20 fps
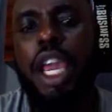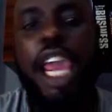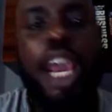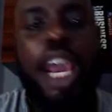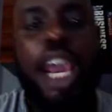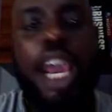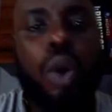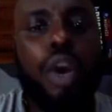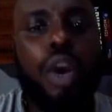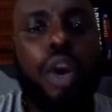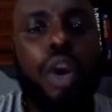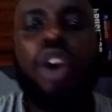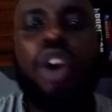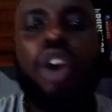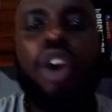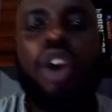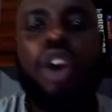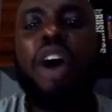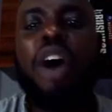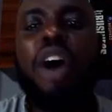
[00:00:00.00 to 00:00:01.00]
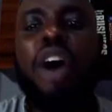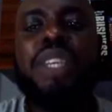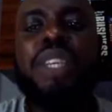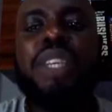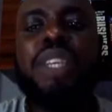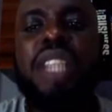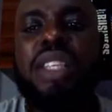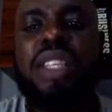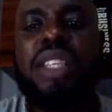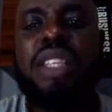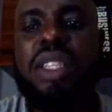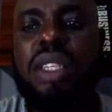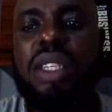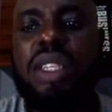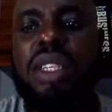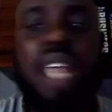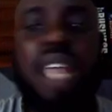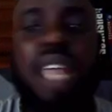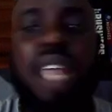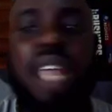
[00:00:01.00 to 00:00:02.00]
A growing number of
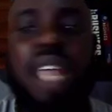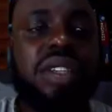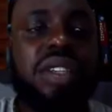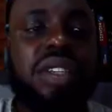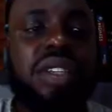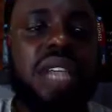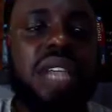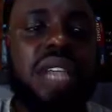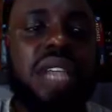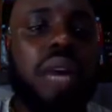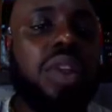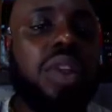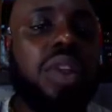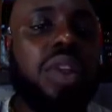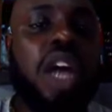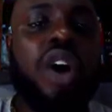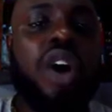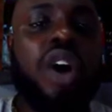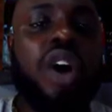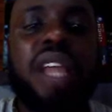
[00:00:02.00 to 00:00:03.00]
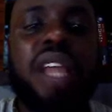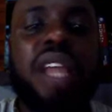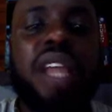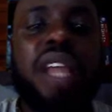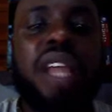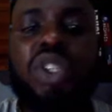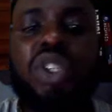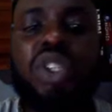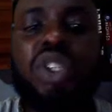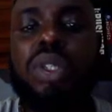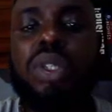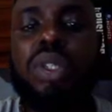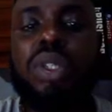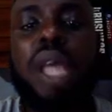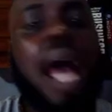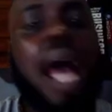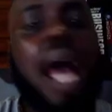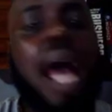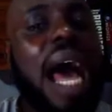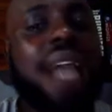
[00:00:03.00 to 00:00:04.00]
businesses, charities, and other organizations
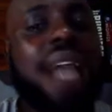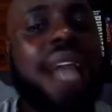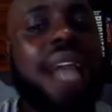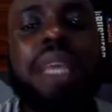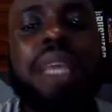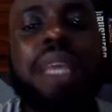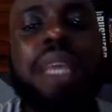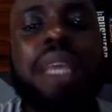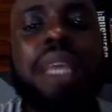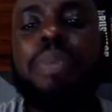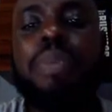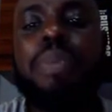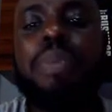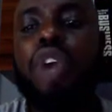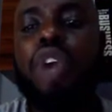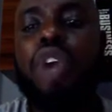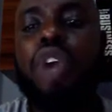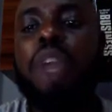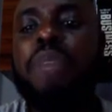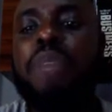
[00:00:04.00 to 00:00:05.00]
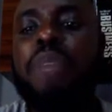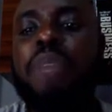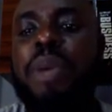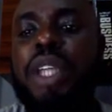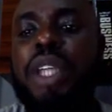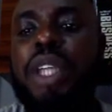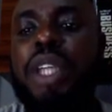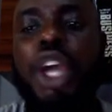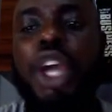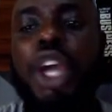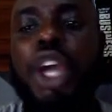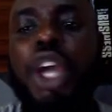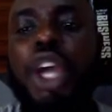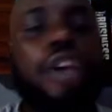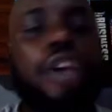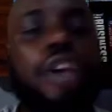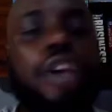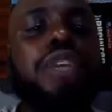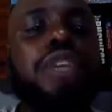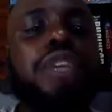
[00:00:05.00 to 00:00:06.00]
are accepting Bitcoin payment,
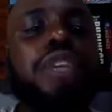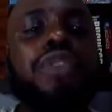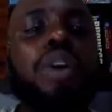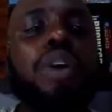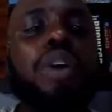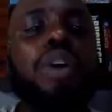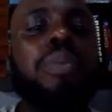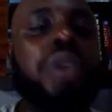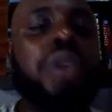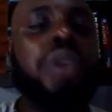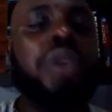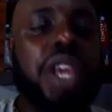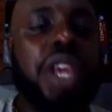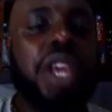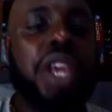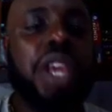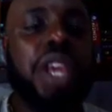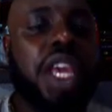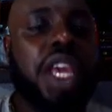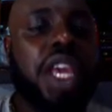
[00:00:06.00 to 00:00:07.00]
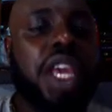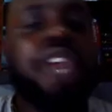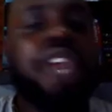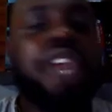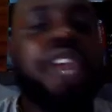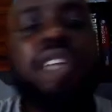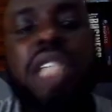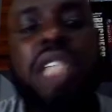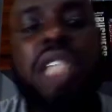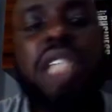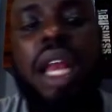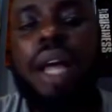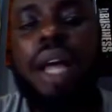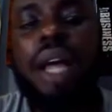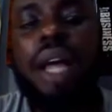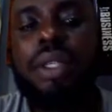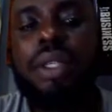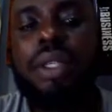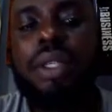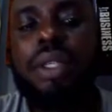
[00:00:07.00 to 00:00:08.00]
ranging from
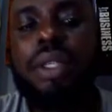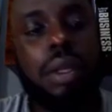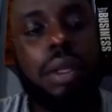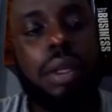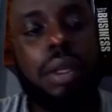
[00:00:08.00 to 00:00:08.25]
e-retailers